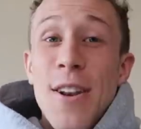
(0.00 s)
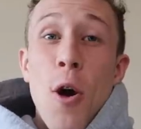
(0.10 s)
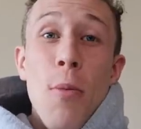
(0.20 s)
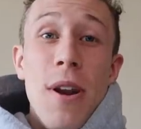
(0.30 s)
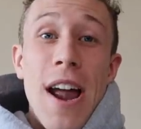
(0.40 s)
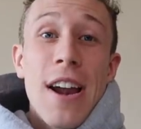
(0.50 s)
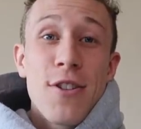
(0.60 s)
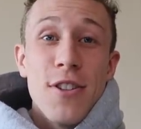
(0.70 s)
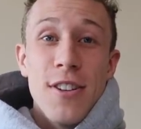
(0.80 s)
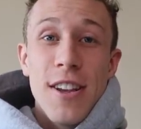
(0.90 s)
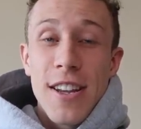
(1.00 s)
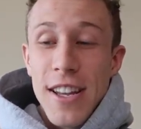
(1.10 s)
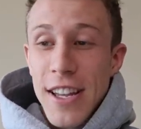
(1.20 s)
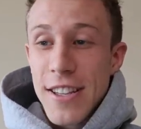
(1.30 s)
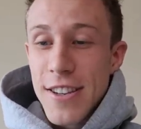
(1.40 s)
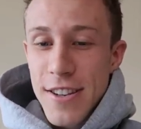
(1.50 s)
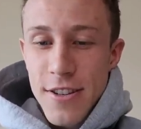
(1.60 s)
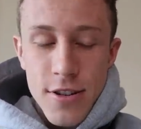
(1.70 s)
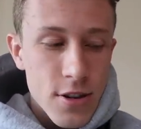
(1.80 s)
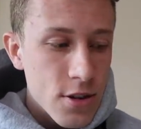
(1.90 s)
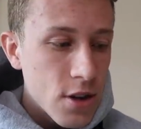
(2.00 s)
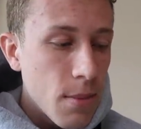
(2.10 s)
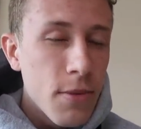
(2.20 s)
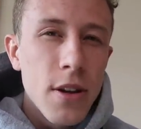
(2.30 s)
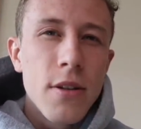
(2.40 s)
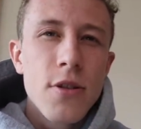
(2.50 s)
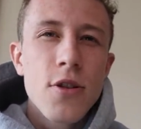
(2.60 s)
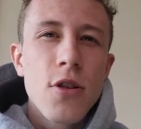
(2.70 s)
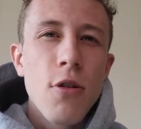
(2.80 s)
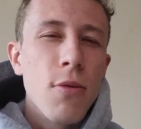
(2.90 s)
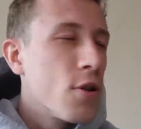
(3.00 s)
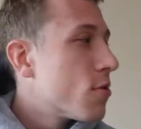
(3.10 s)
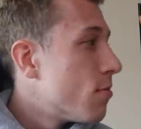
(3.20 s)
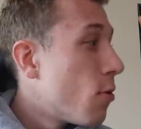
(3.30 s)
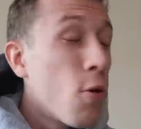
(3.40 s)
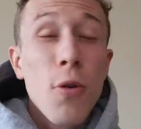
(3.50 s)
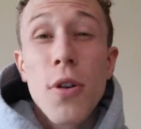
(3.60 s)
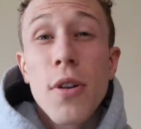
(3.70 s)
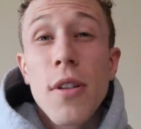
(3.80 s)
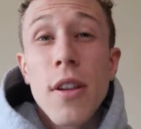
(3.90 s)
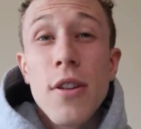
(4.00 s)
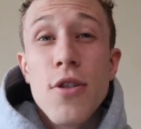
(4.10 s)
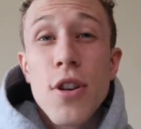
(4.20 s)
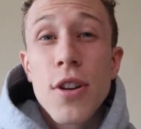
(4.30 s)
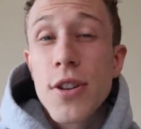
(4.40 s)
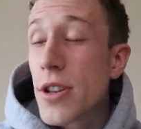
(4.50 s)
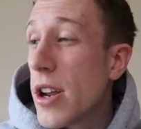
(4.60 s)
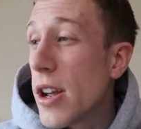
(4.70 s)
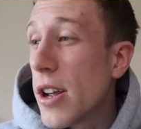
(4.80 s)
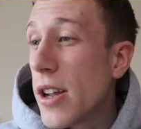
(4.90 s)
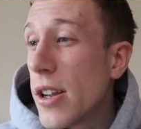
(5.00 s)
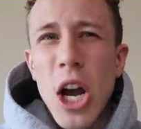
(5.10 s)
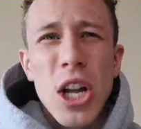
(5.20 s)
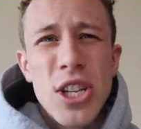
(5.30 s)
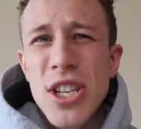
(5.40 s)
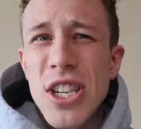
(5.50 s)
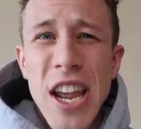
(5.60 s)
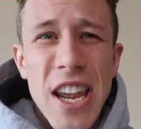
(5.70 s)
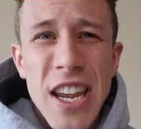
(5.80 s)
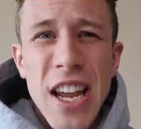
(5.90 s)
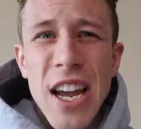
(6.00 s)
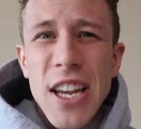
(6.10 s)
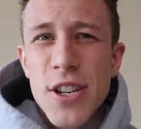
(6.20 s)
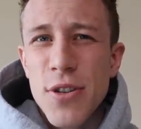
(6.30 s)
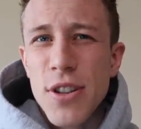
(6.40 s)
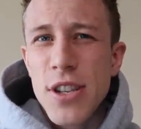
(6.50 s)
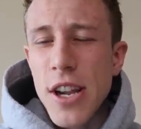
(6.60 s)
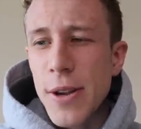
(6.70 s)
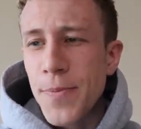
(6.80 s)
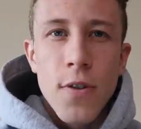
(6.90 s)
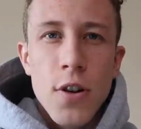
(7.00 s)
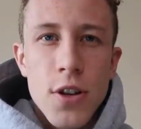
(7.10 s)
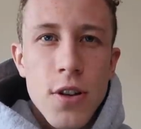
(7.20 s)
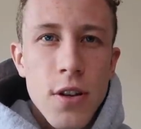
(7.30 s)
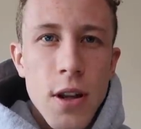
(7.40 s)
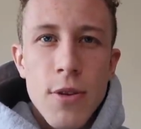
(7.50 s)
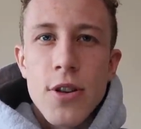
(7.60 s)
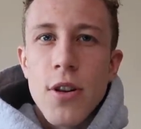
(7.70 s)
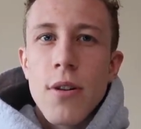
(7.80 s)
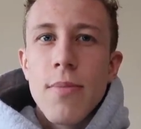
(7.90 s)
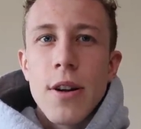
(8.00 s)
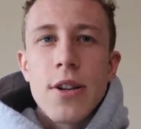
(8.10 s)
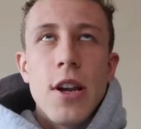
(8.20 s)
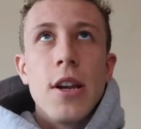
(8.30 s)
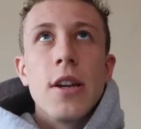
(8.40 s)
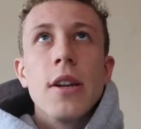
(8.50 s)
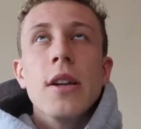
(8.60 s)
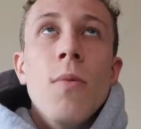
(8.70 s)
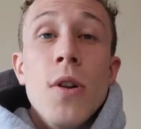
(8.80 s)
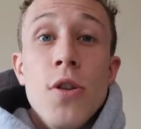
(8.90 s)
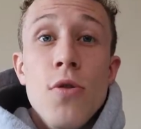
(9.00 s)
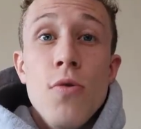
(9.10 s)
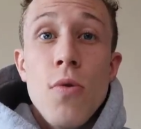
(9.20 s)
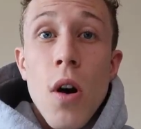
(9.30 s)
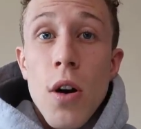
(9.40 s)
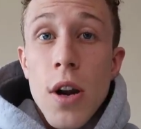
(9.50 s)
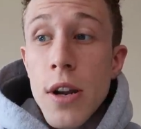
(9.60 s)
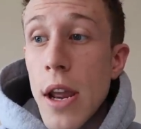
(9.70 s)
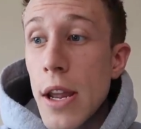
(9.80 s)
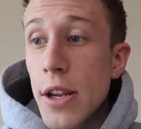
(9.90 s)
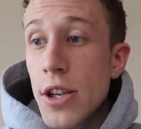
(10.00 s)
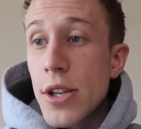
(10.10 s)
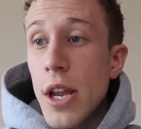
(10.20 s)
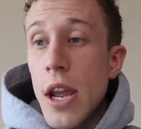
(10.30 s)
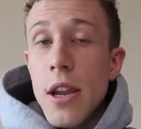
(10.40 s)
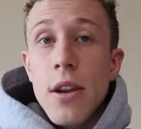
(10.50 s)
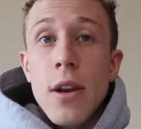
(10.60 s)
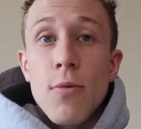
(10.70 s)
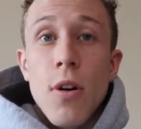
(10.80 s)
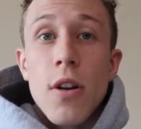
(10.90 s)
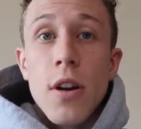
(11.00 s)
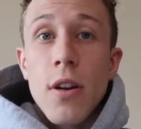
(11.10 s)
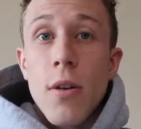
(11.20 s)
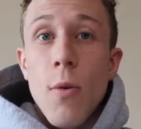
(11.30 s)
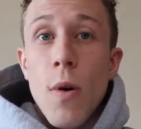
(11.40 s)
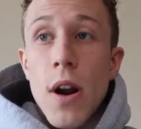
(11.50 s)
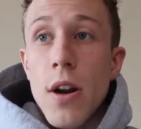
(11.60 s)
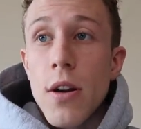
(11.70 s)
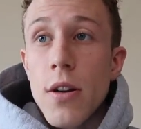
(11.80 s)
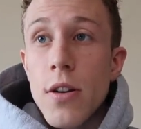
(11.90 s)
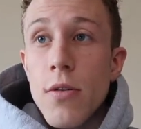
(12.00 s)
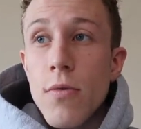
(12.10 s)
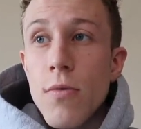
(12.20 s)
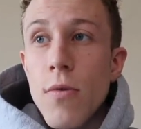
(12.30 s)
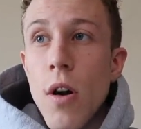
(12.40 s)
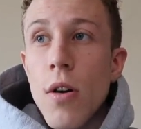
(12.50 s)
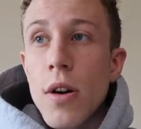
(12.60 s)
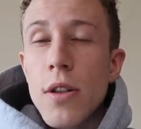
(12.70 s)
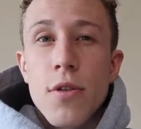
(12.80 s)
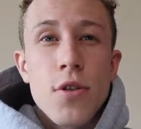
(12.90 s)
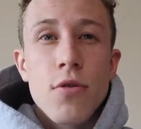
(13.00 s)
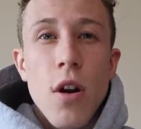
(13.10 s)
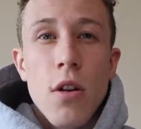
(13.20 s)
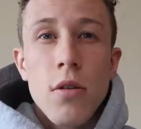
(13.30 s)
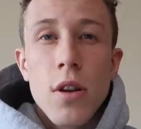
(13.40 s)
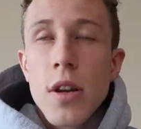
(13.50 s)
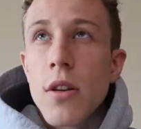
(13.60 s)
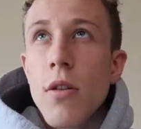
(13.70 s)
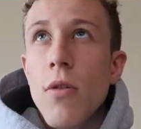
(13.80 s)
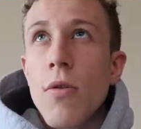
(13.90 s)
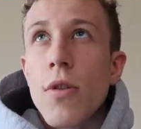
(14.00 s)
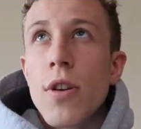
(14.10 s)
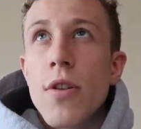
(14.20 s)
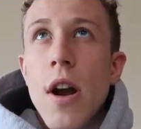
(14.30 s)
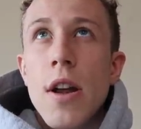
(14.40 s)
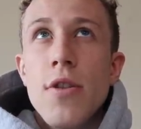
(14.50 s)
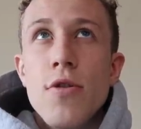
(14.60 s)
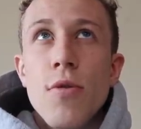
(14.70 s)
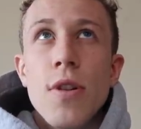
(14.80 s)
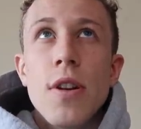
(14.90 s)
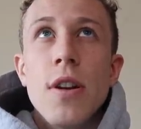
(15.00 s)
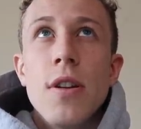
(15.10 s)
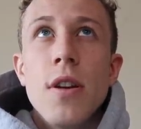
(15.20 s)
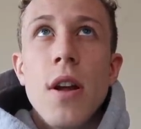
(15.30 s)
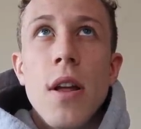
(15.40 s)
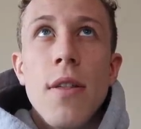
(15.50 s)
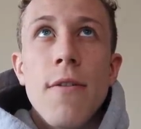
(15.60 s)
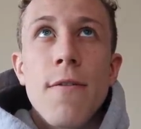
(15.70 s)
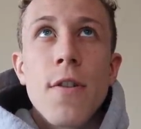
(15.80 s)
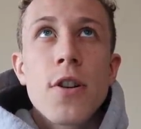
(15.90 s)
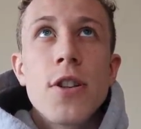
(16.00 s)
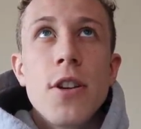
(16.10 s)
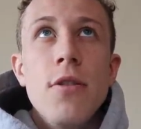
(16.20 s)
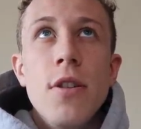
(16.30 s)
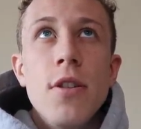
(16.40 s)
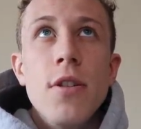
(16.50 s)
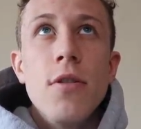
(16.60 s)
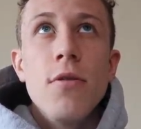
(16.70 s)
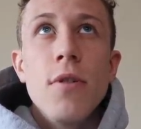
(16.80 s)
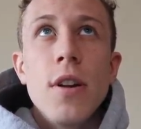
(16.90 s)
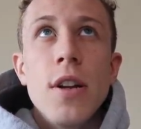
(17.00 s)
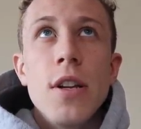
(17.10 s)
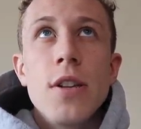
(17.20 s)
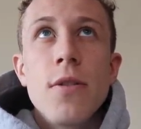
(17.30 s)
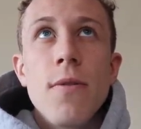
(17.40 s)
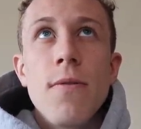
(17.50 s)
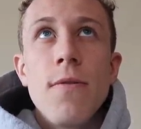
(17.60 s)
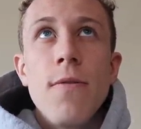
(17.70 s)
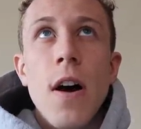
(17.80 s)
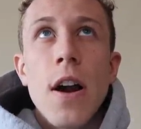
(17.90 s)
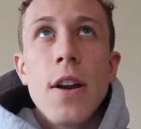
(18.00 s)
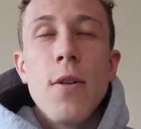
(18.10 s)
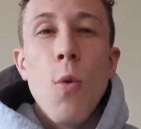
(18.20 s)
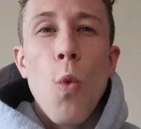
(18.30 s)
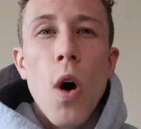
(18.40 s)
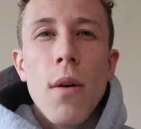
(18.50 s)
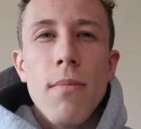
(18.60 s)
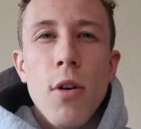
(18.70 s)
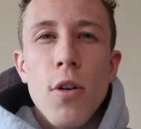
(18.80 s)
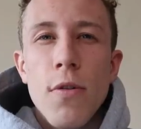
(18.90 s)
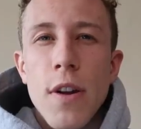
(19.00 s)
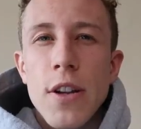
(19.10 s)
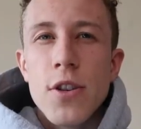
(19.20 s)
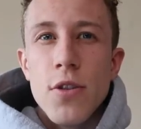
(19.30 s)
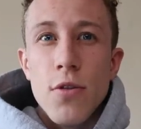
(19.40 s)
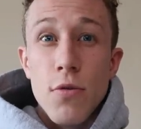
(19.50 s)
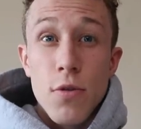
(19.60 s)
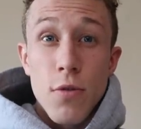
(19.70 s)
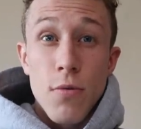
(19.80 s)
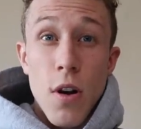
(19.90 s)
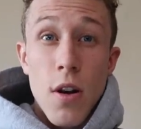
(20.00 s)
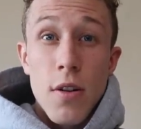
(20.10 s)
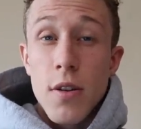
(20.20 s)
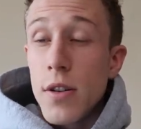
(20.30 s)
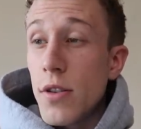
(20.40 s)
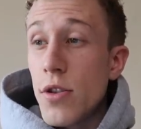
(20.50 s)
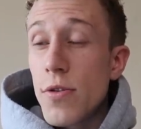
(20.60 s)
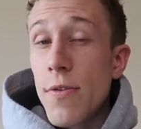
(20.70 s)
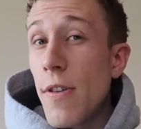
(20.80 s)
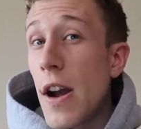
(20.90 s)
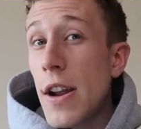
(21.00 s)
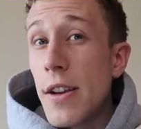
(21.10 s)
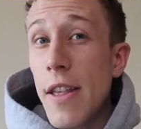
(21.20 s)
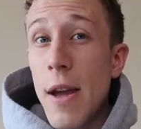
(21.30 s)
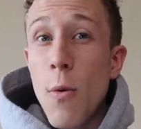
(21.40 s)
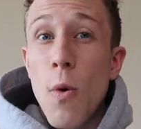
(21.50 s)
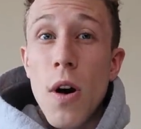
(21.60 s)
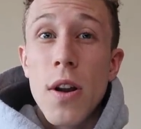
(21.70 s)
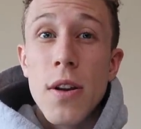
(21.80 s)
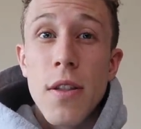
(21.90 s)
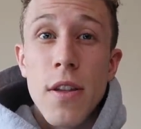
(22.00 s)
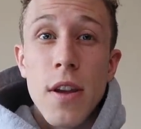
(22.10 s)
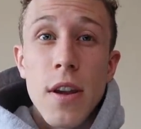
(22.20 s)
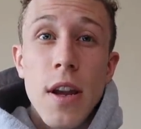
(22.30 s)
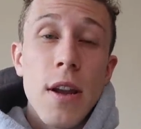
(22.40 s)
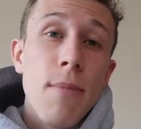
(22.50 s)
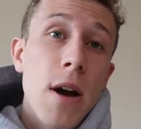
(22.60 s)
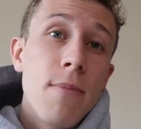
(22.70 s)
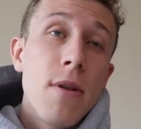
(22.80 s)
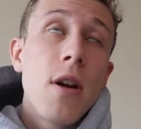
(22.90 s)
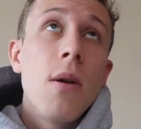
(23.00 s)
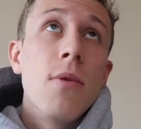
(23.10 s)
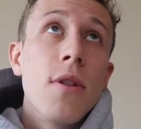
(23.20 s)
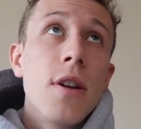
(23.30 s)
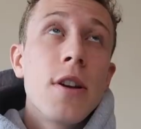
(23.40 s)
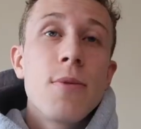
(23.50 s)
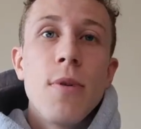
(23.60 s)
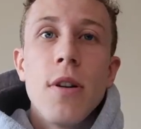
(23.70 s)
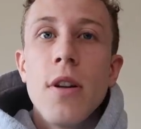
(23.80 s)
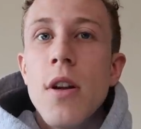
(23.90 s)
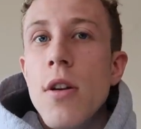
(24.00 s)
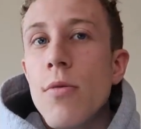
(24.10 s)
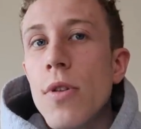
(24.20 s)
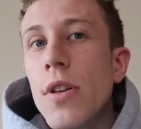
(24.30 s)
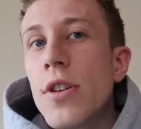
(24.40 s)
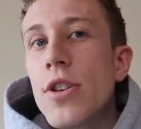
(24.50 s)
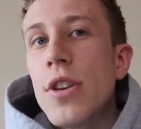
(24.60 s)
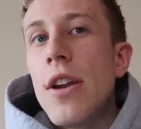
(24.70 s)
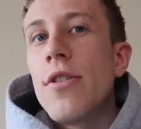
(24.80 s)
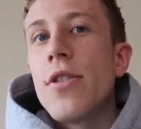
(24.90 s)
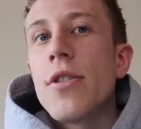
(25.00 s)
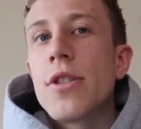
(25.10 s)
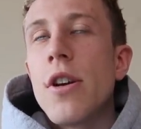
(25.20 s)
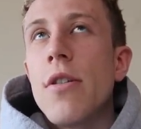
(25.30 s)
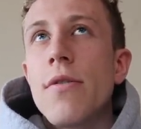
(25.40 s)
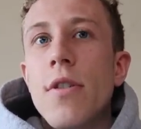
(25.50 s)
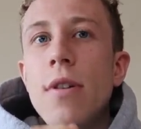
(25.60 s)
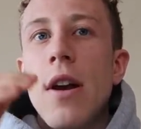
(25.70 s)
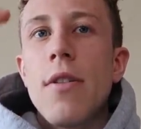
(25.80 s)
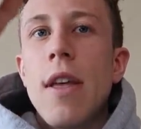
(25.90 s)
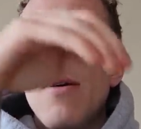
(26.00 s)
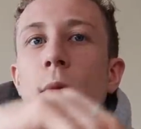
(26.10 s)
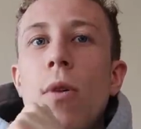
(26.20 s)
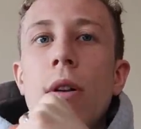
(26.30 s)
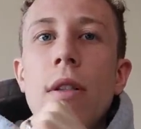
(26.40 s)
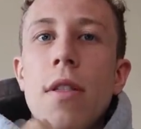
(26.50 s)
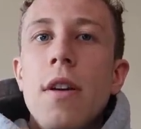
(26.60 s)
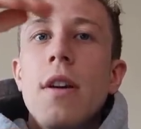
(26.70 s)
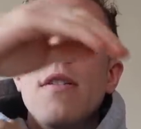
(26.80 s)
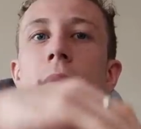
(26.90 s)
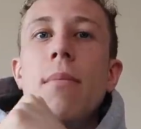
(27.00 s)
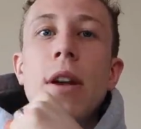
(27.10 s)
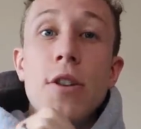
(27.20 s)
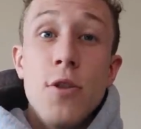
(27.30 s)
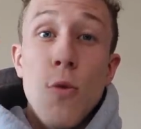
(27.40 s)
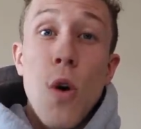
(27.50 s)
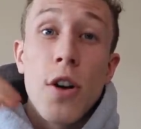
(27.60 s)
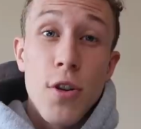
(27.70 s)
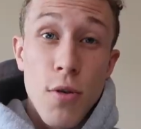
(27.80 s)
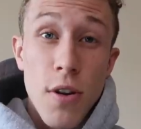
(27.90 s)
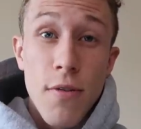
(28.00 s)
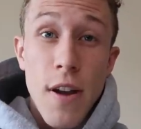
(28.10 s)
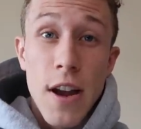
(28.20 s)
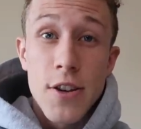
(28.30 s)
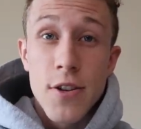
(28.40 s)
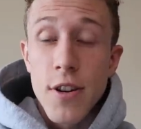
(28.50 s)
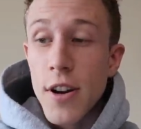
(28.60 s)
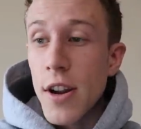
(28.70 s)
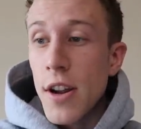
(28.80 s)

No, but actually, like, it's something so much more than just a saying, I guess you could say. First, let me start by saying, when you are in a state in running where you are either struggling or you're not enjoying it, the first thing you need to do is find what motivates you to run. Just find that one thing. It might be a couple things, but really center yourself around that one thing that makes you want to run faster.